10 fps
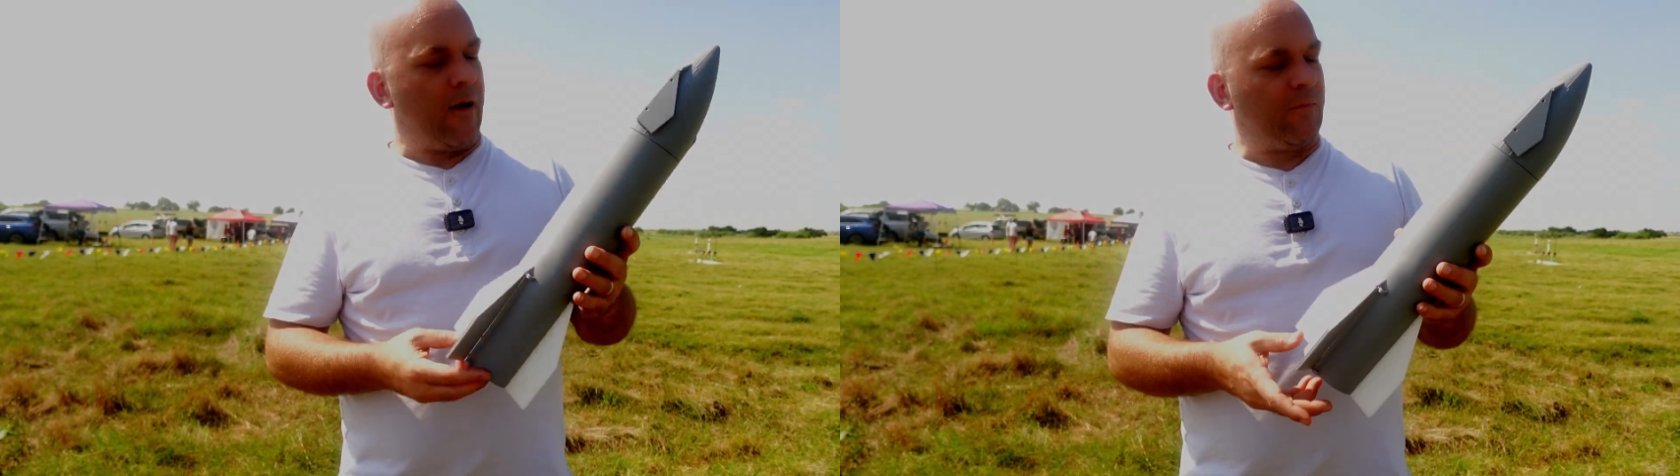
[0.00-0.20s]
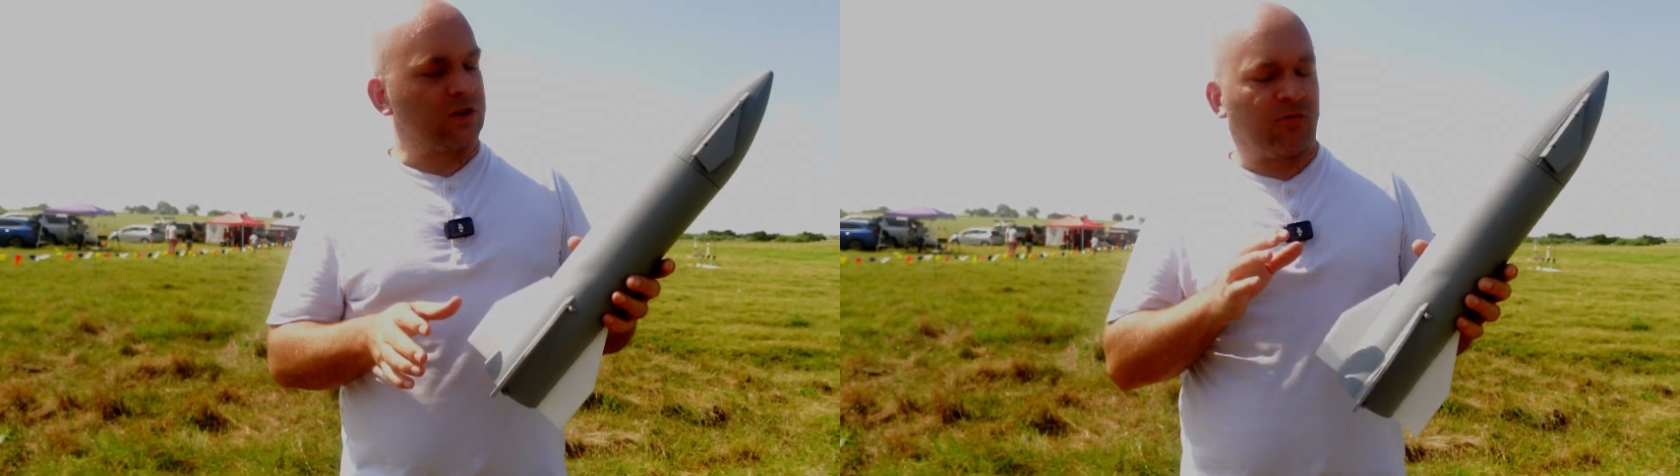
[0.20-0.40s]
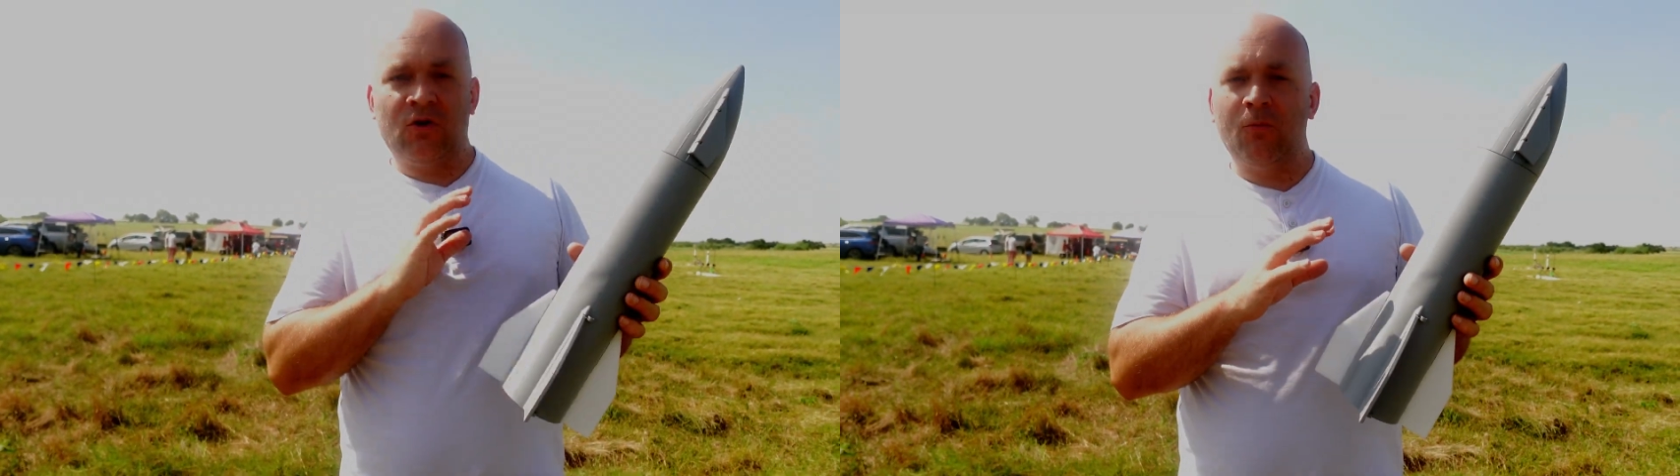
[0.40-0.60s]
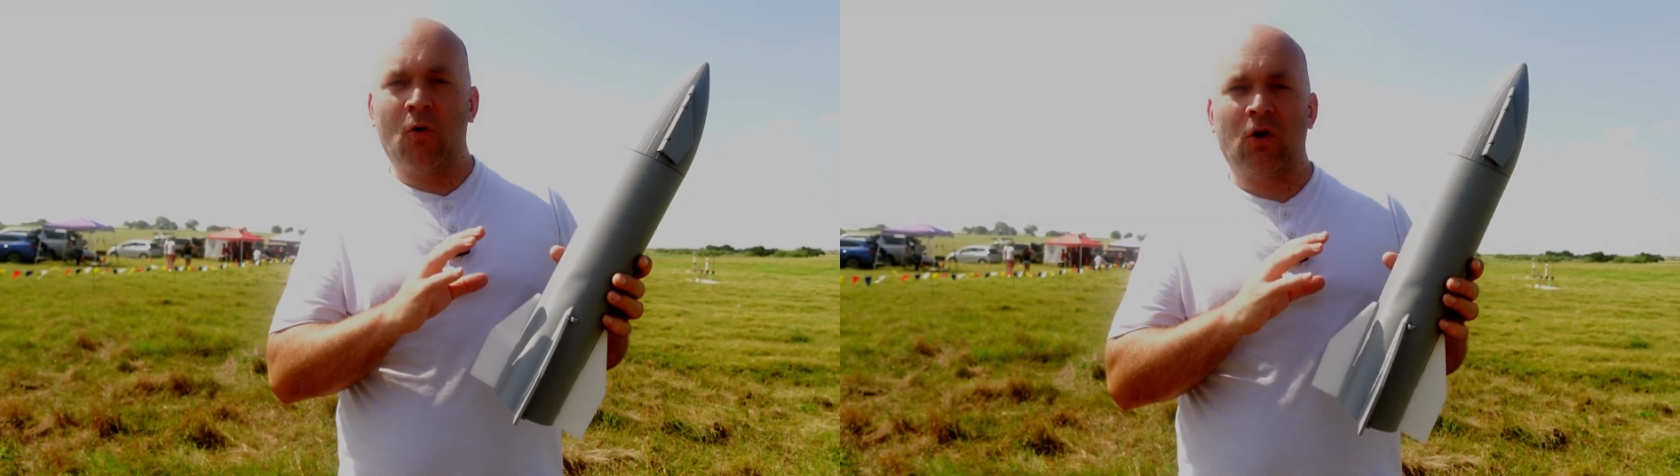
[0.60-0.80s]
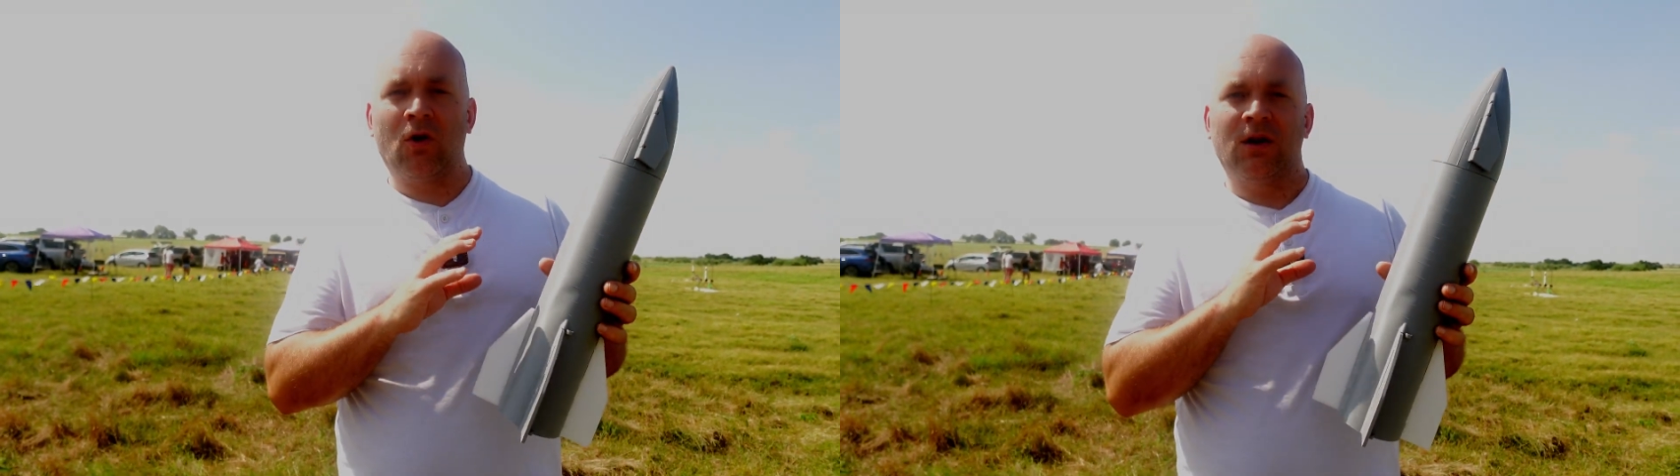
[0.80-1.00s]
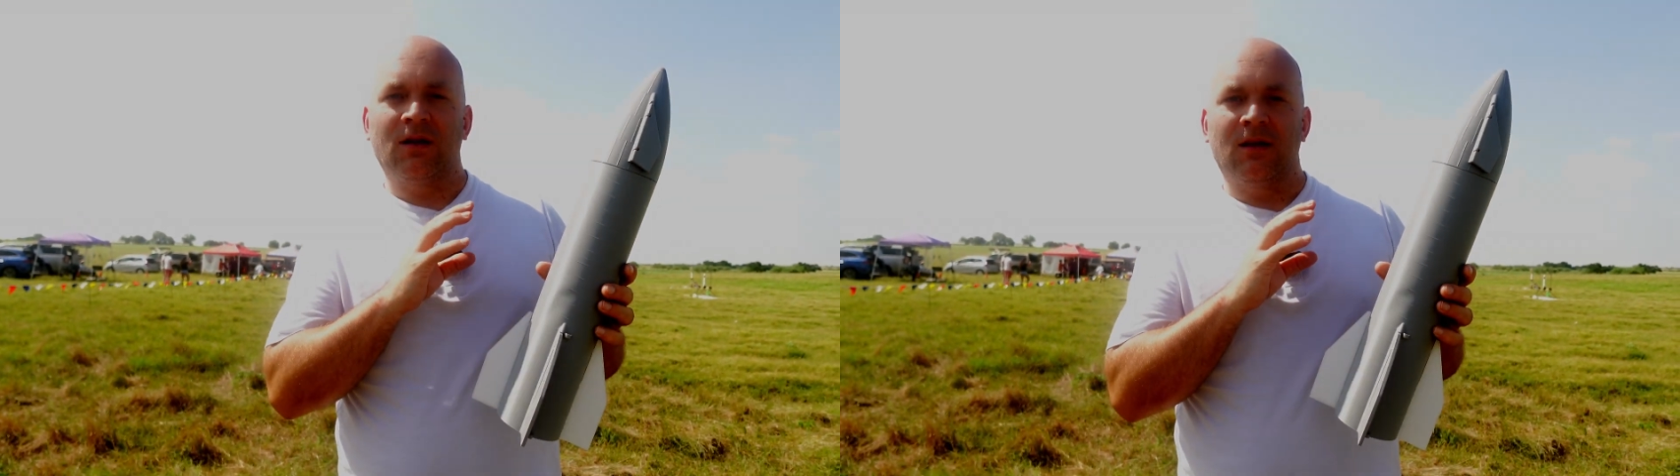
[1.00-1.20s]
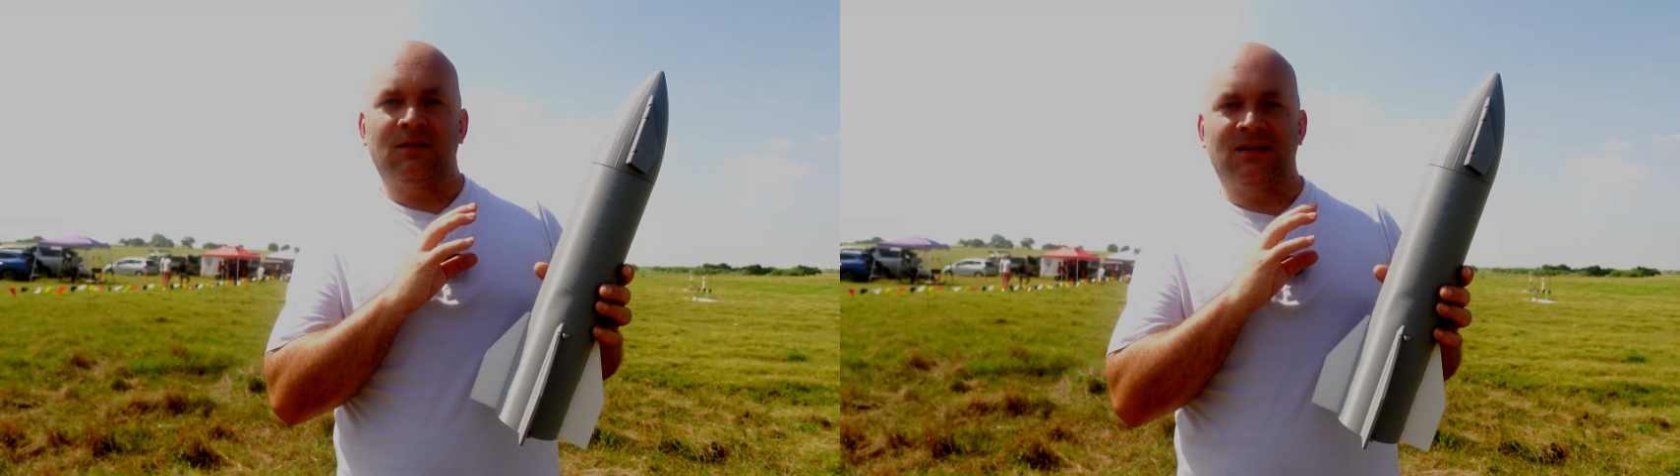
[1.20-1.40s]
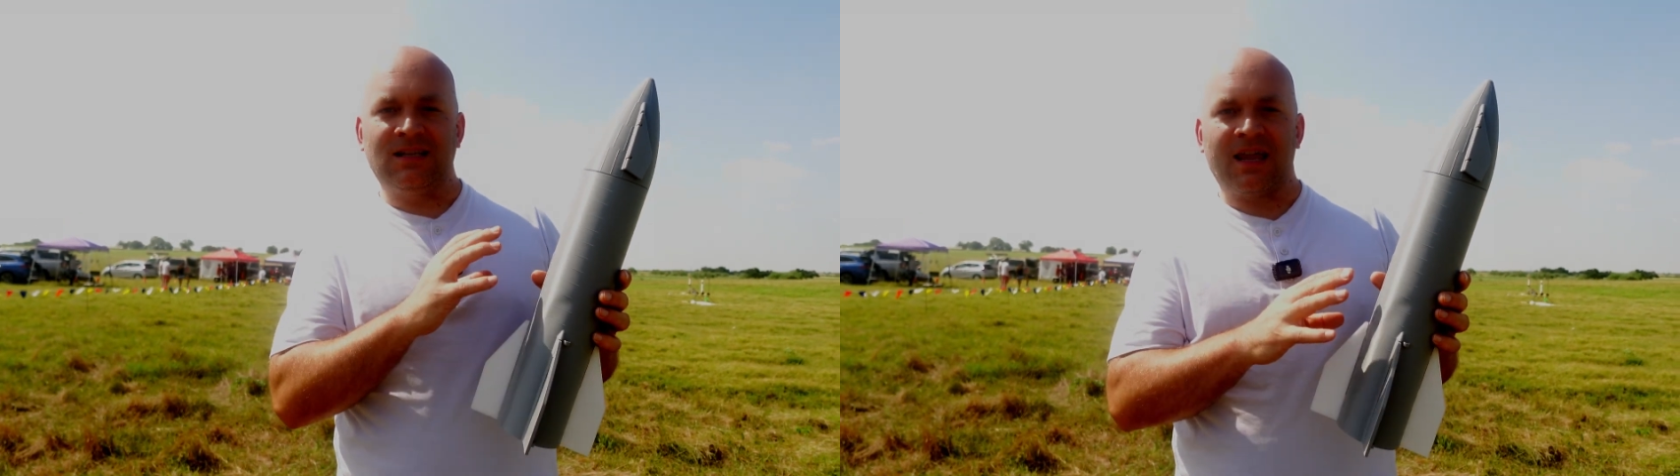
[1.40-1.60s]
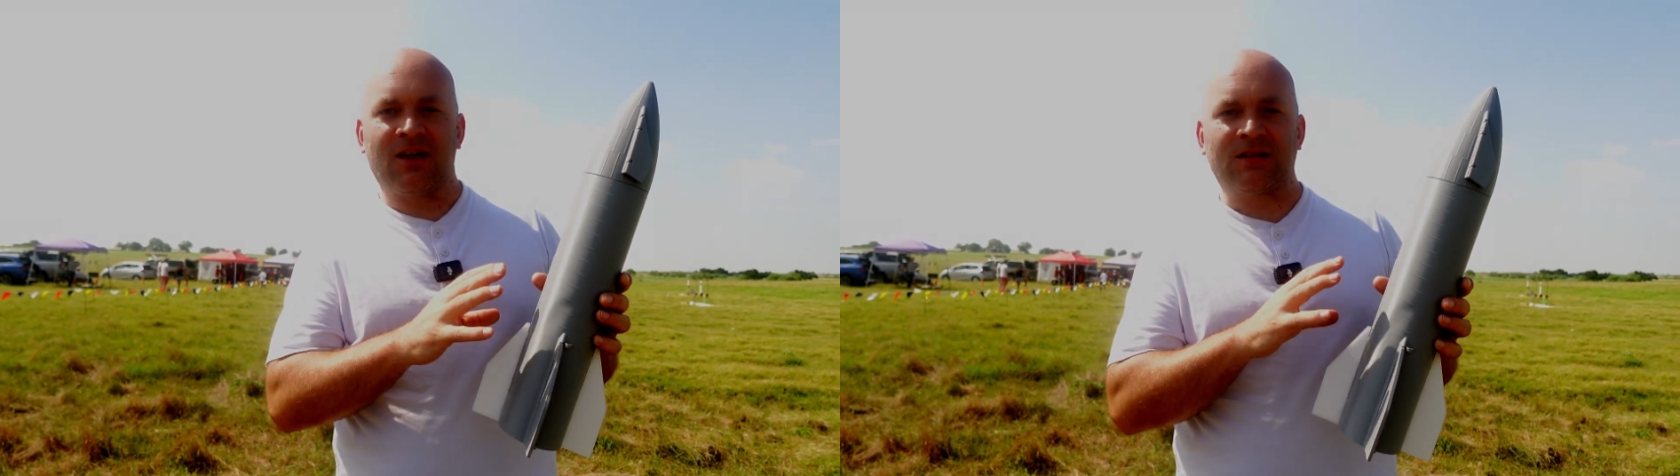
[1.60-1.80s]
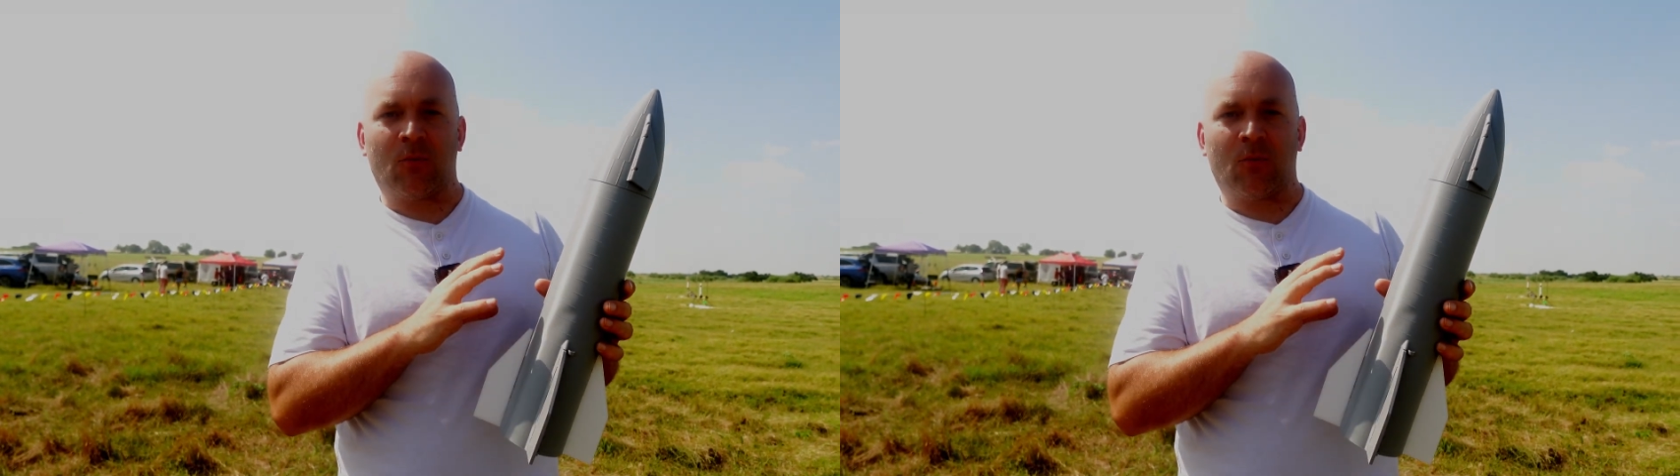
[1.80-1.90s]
there's a few more details